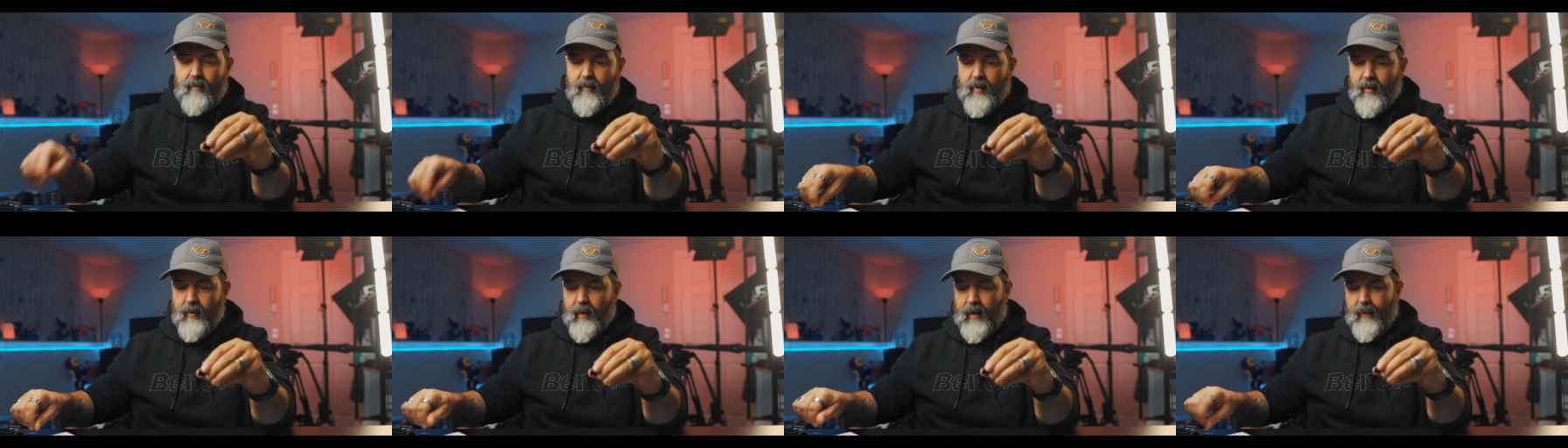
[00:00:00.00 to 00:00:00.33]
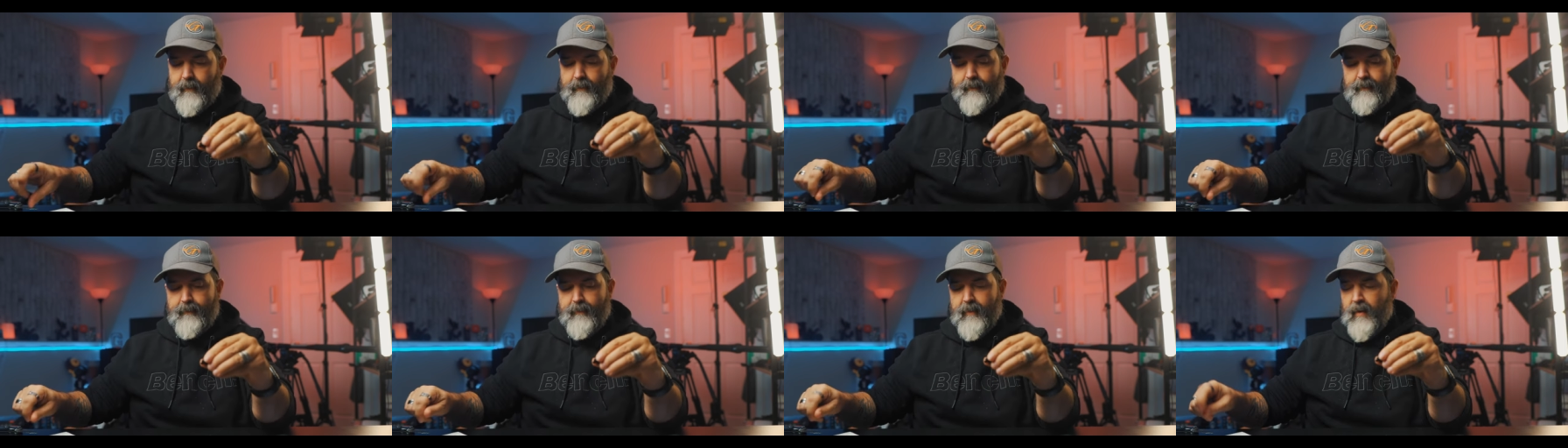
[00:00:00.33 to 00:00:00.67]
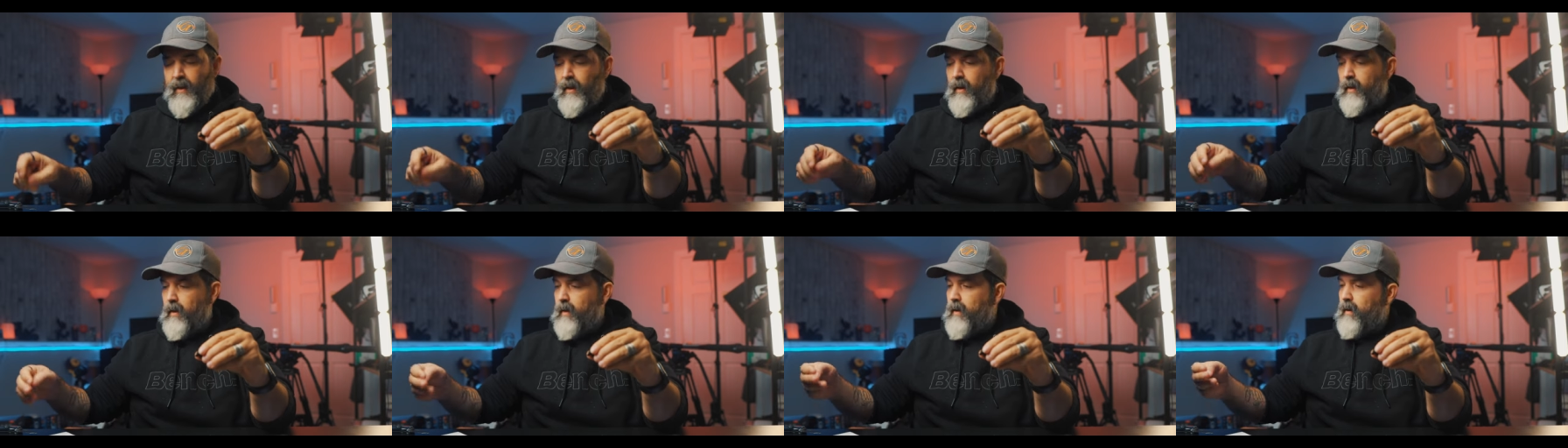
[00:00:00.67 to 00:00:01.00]
Okay,
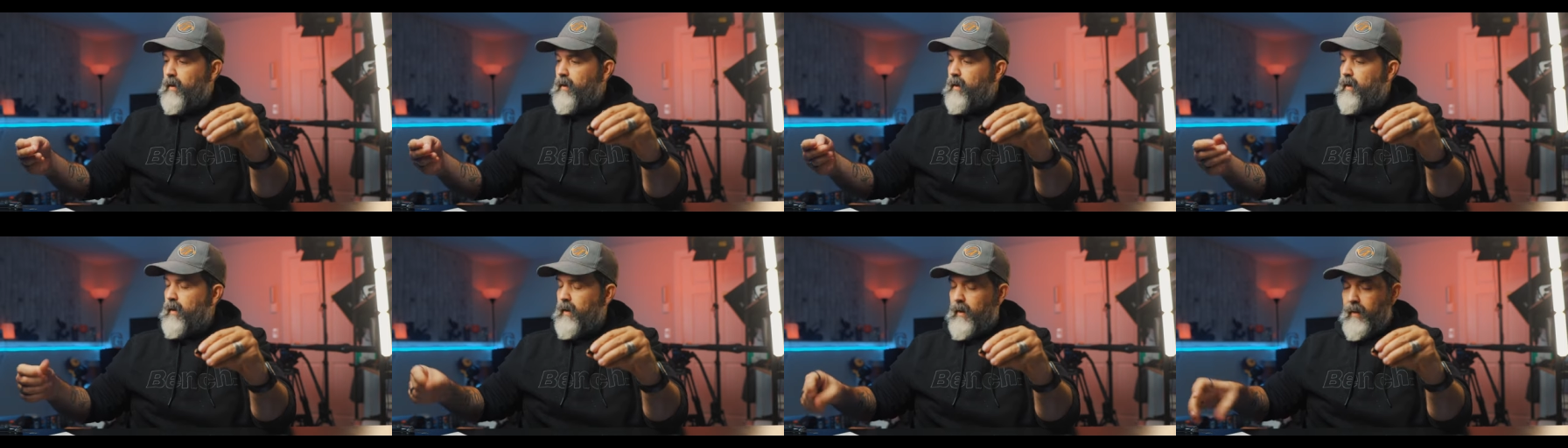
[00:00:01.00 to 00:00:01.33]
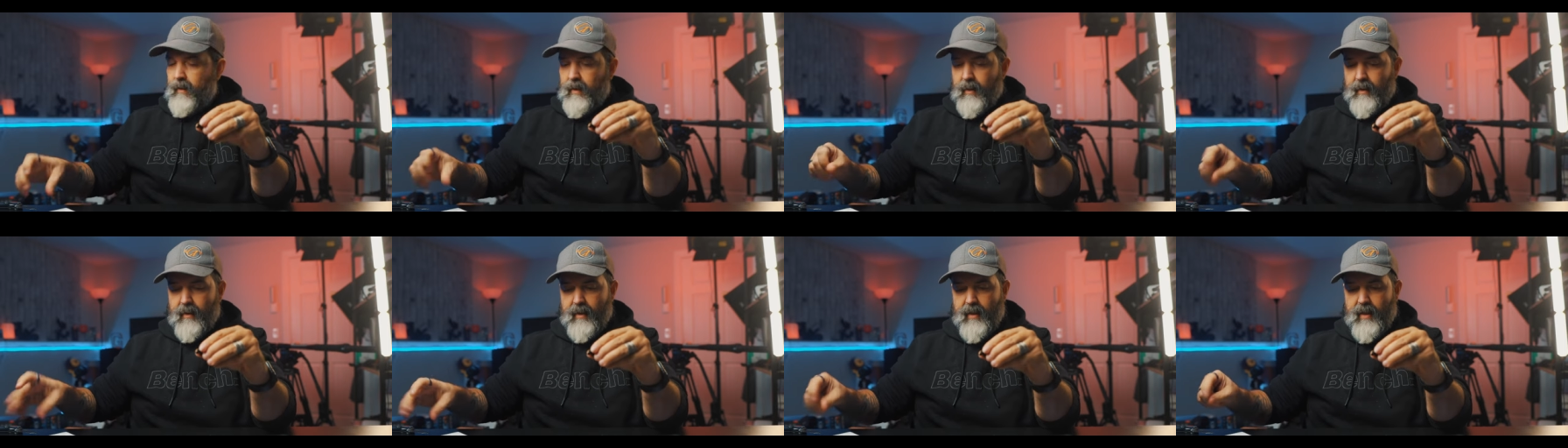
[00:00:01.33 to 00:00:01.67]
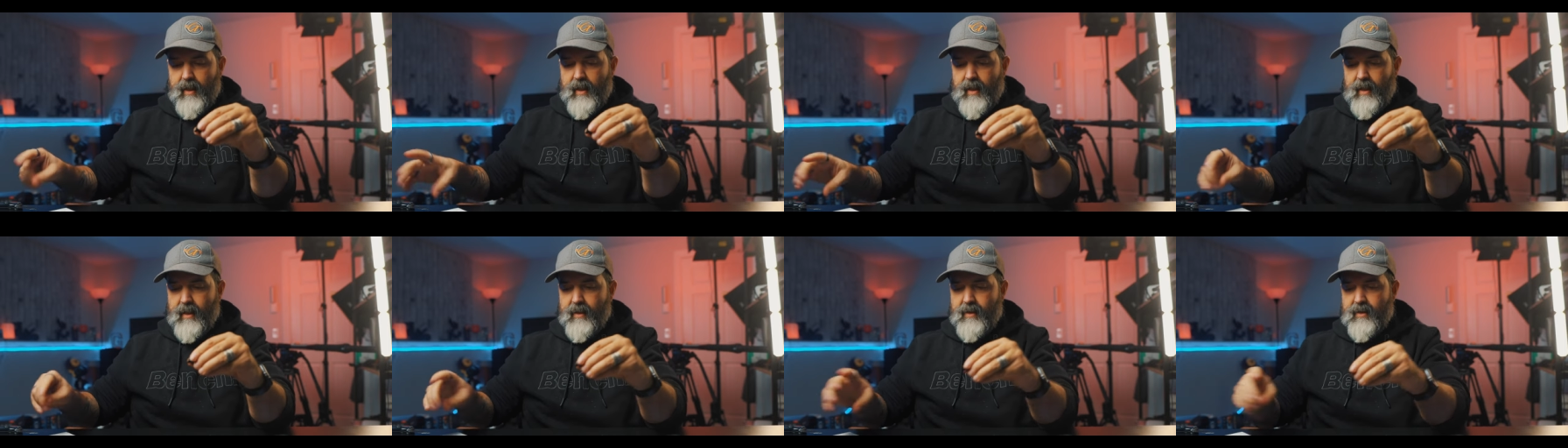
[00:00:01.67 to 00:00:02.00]
and then
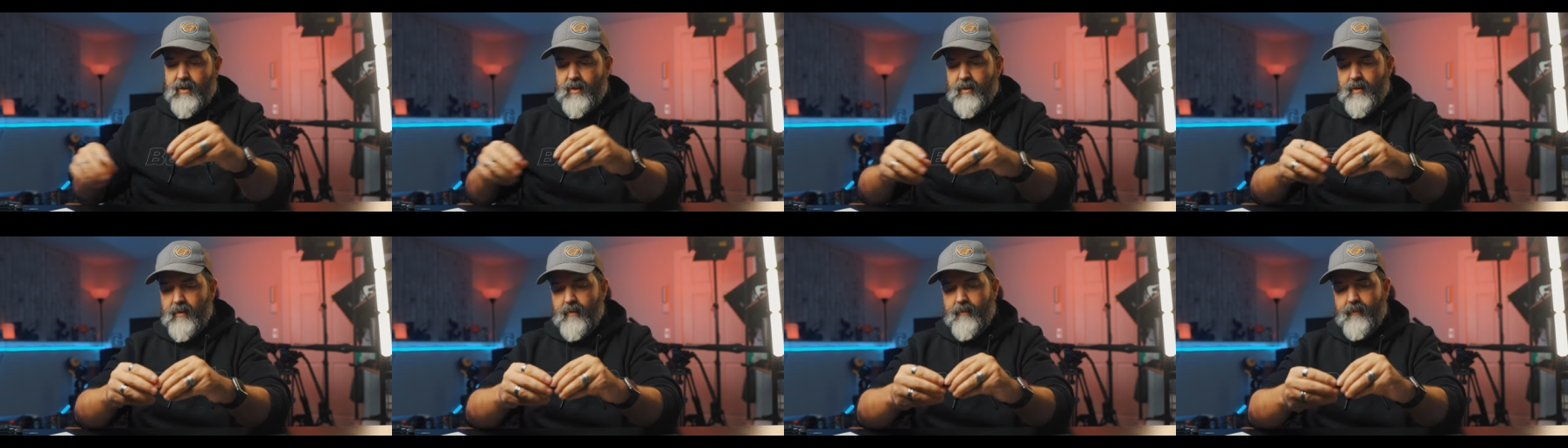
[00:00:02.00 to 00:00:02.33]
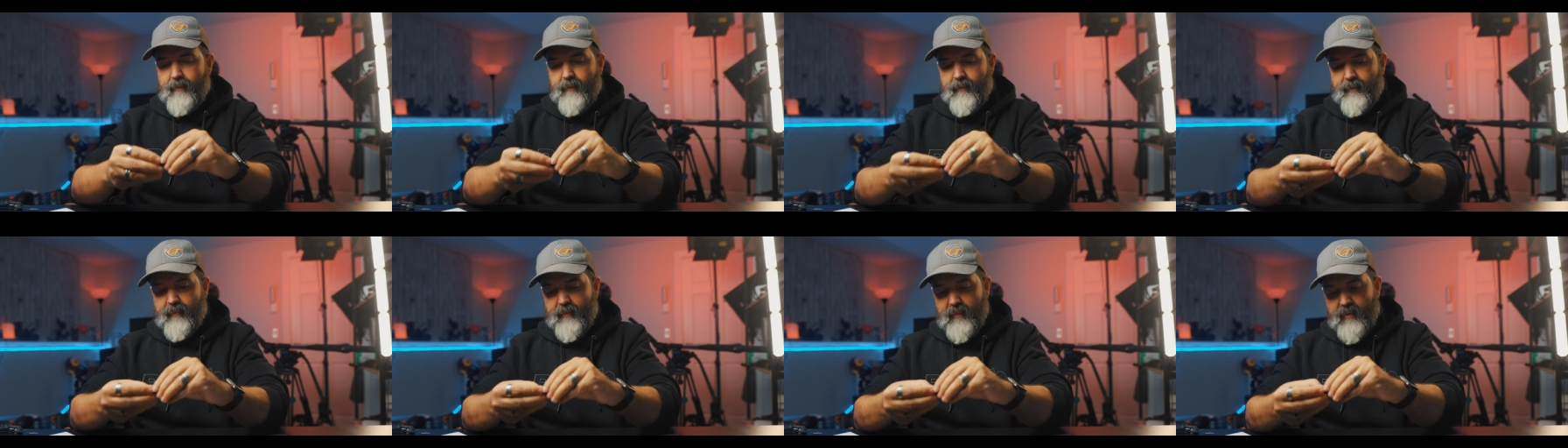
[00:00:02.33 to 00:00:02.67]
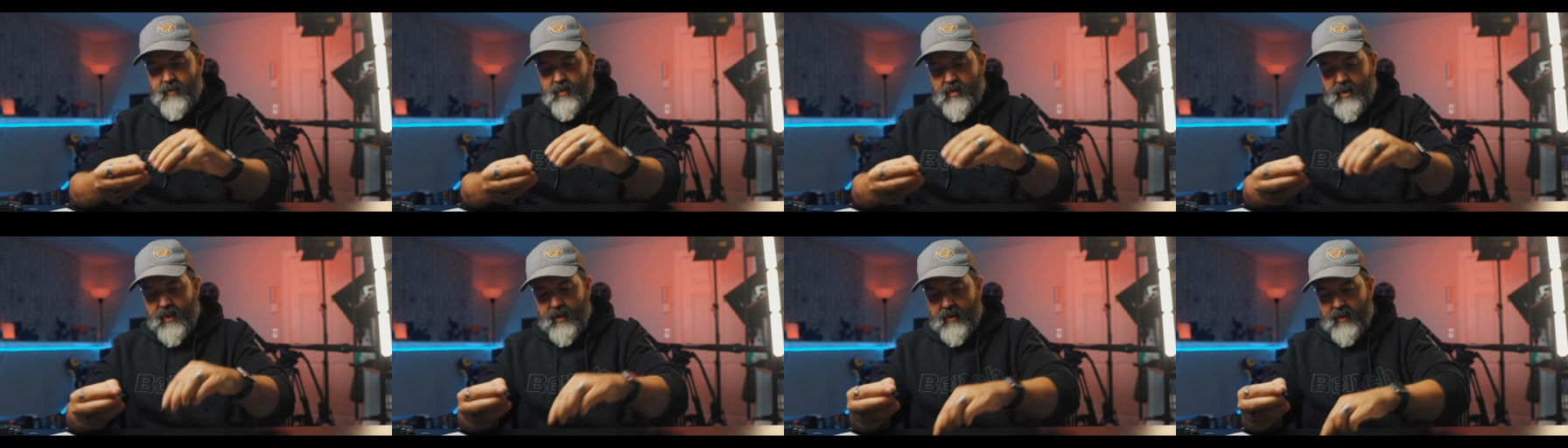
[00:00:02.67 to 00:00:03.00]
this,
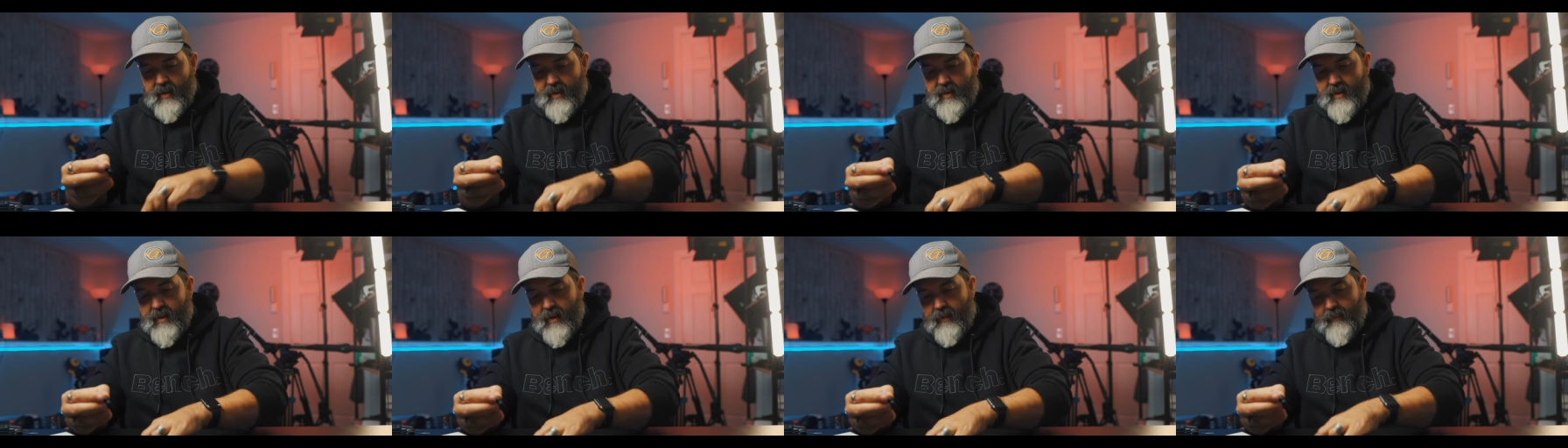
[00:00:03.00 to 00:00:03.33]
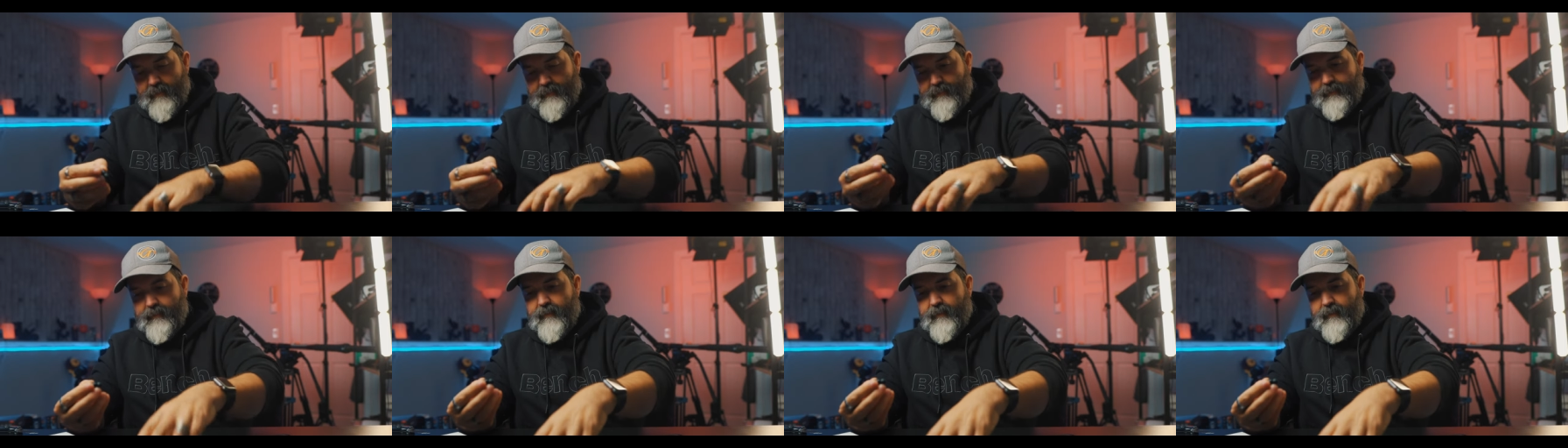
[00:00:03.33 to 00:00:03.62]
check this out.